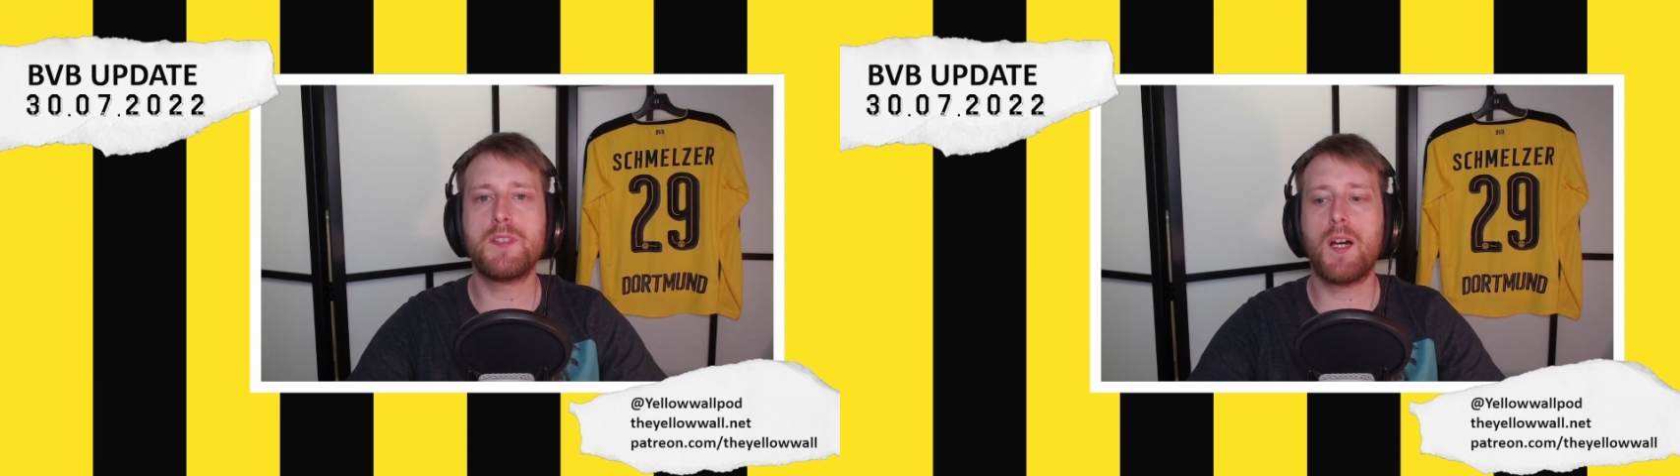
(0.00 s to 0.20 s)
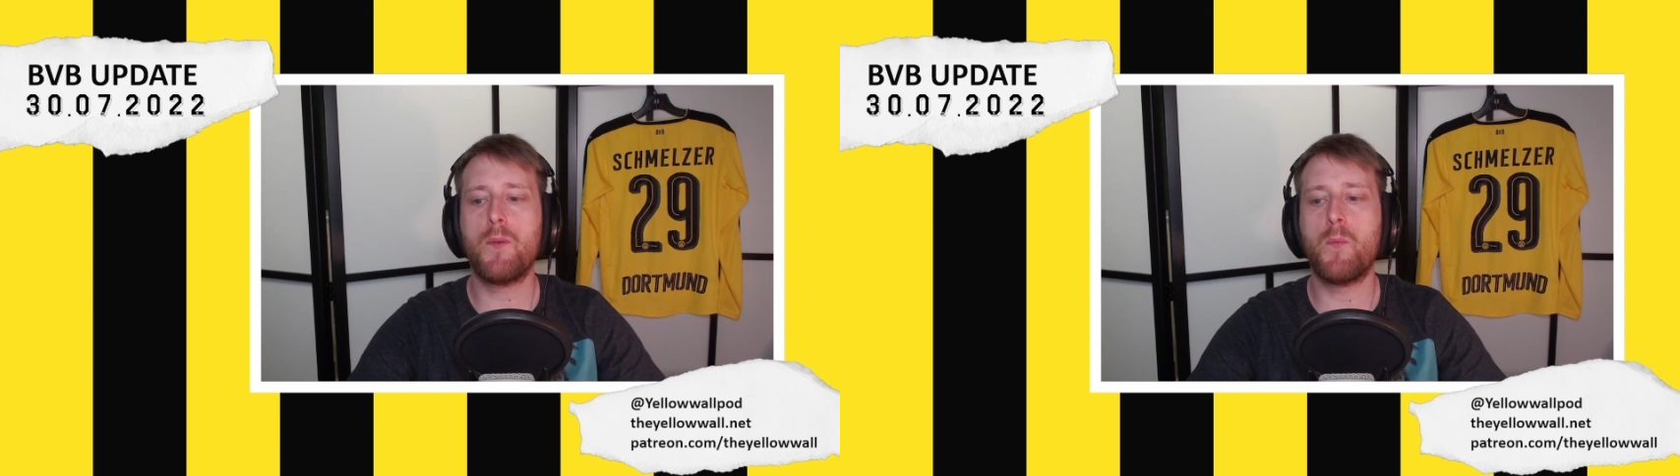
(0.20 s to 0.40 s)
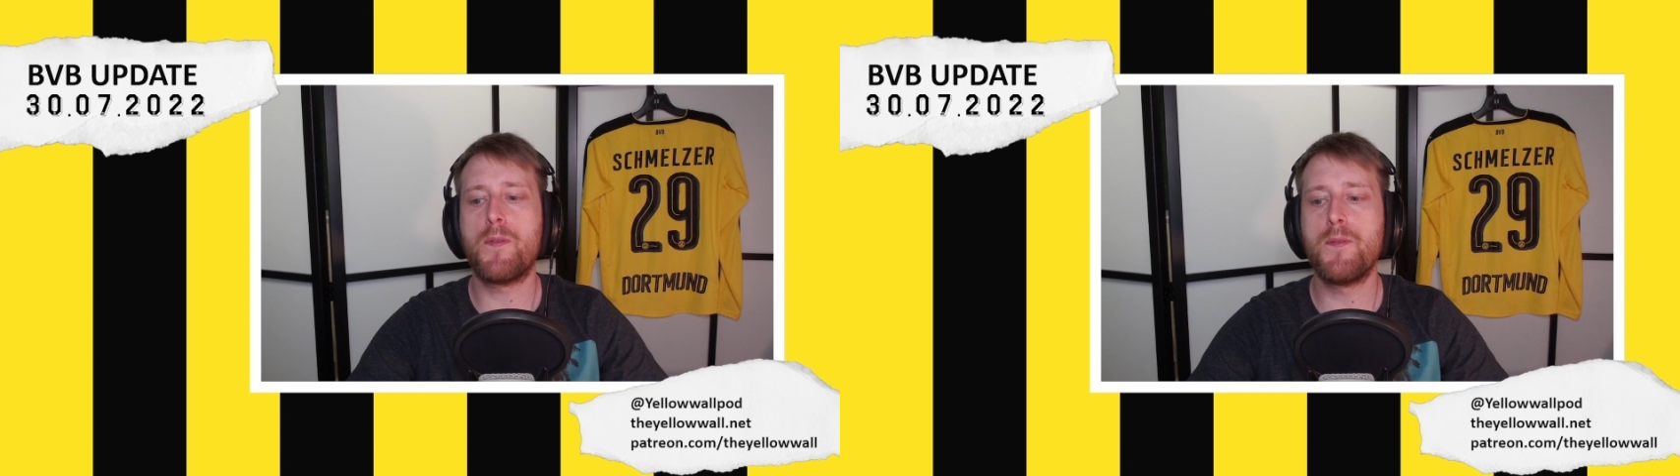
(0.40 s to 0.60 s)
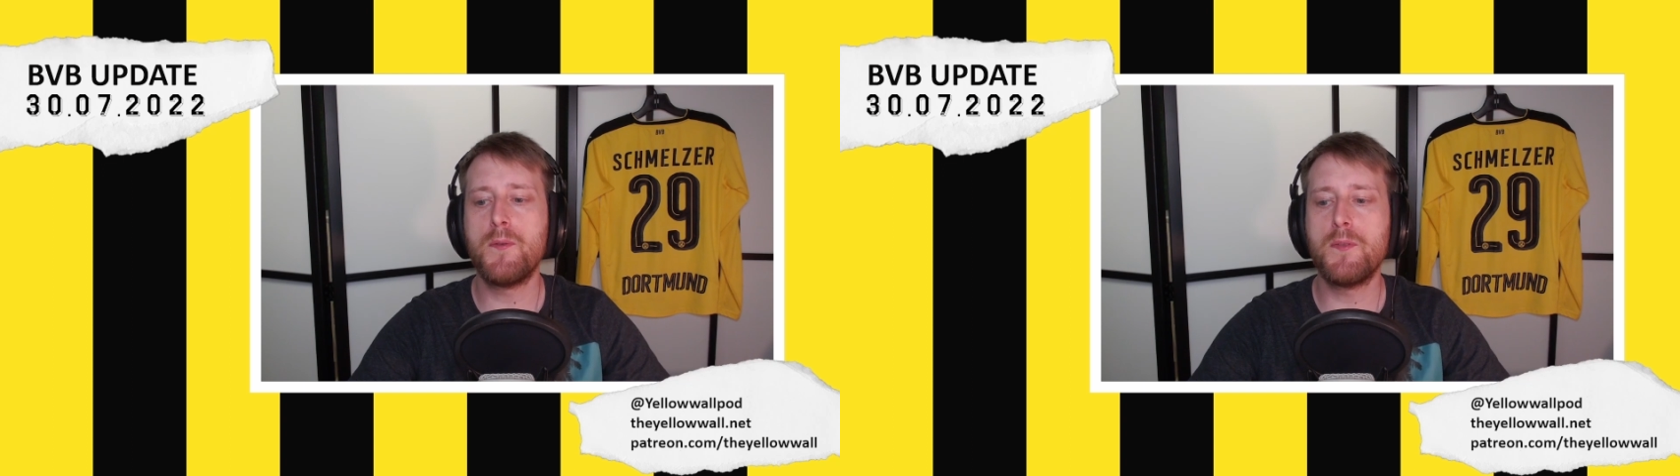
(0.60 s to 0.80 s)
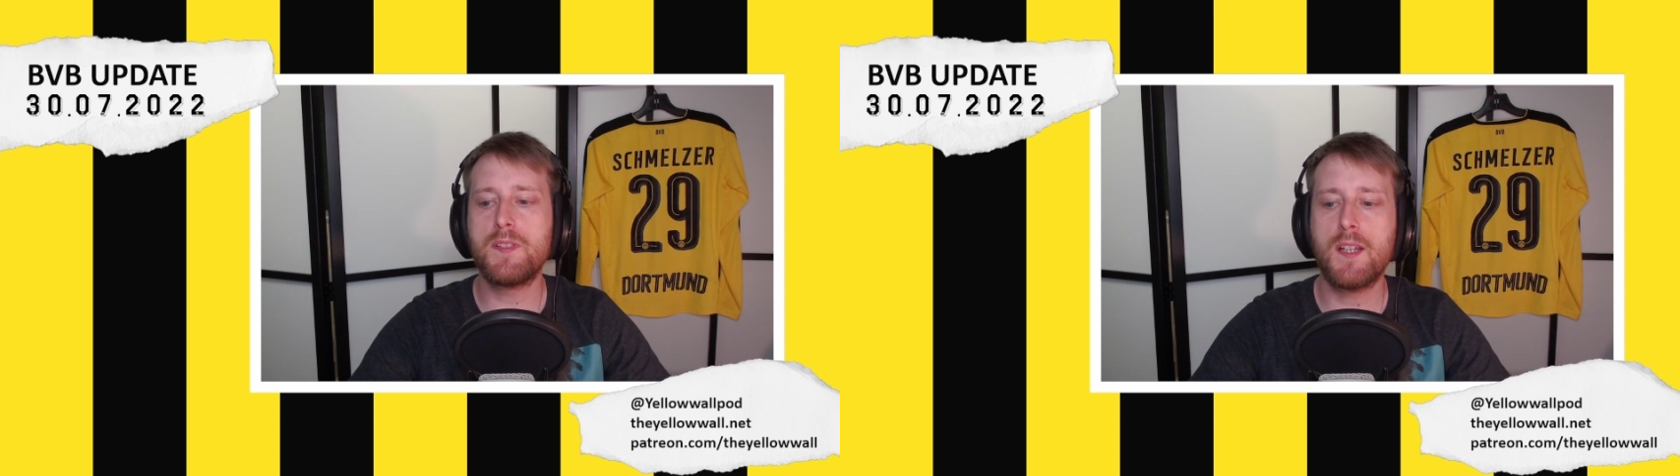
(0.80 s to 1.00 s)
start with
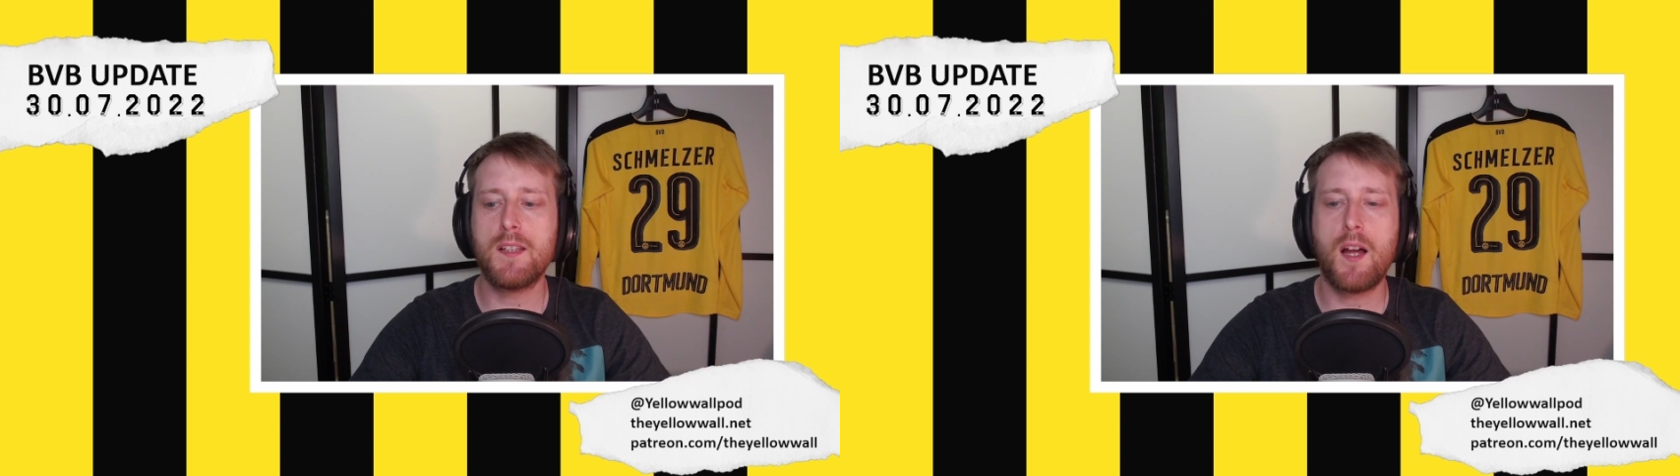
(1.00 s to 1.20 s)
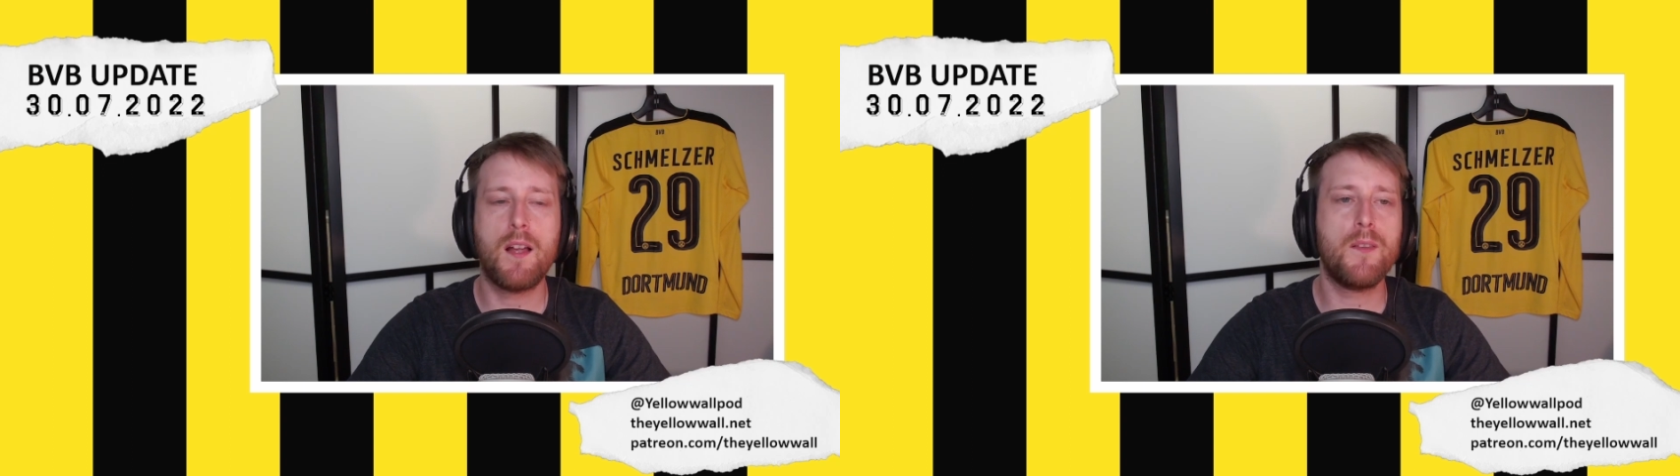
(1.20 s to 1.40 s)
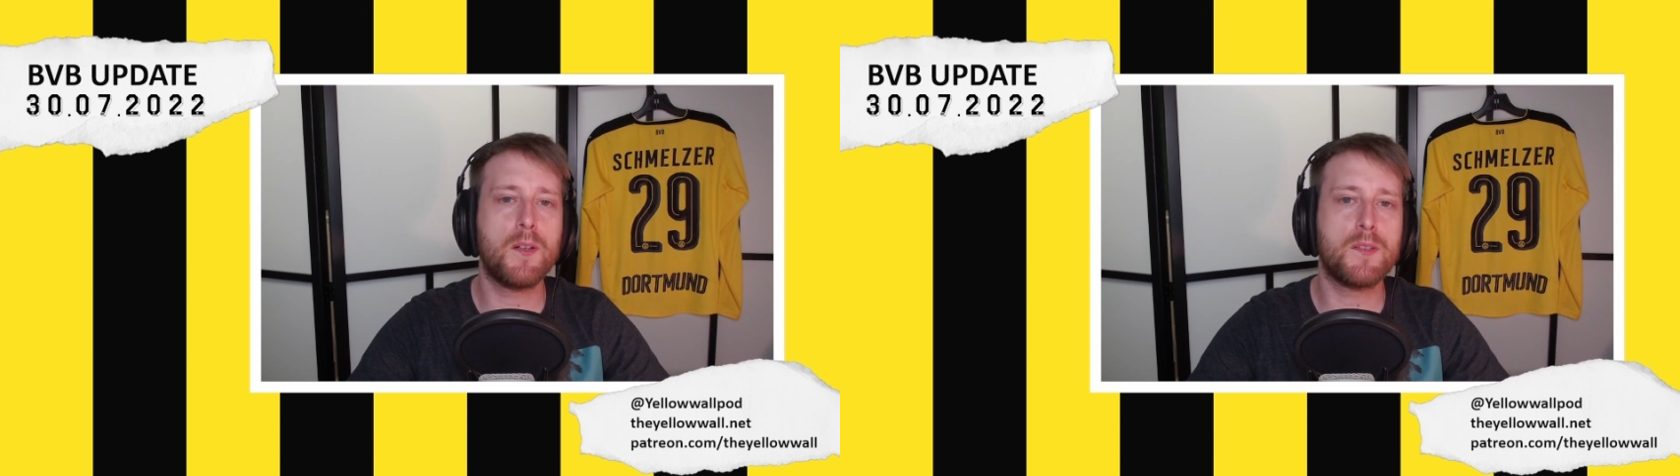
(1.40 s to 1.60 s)
news that are not